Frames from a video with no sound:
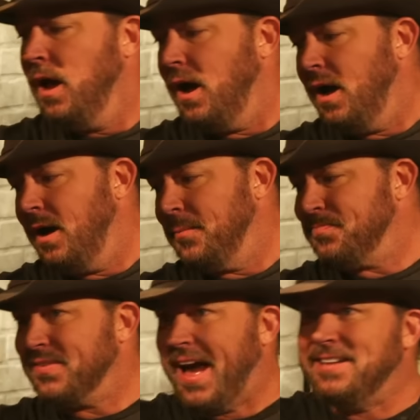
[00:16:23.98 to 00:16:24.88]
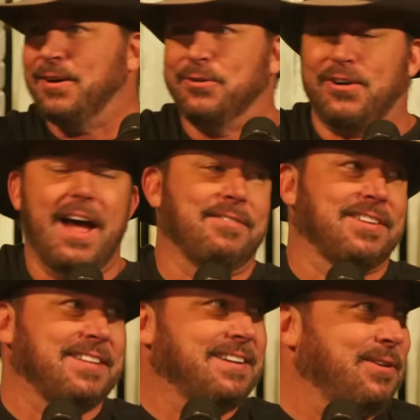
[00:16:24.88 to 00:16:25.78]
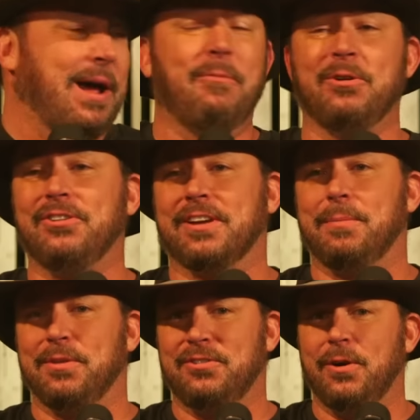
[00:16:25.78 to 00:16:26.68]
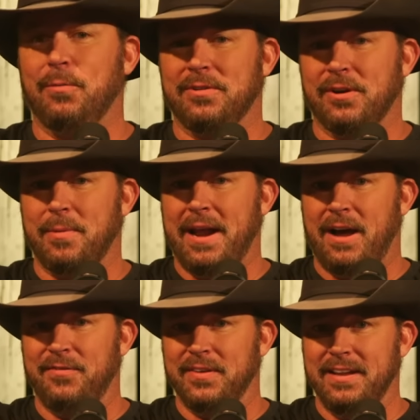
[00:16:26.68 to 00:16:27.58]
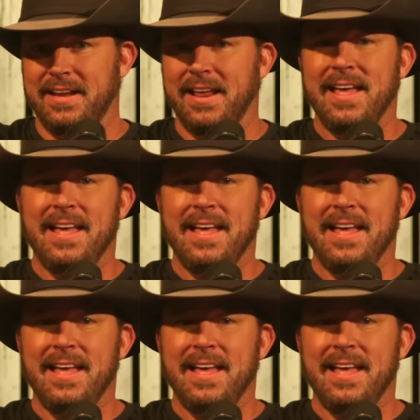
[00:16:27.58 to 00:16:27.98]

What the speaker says: I told Travis, I was like, dude, I want you to come on the show. I want to talk about Alpha Elite.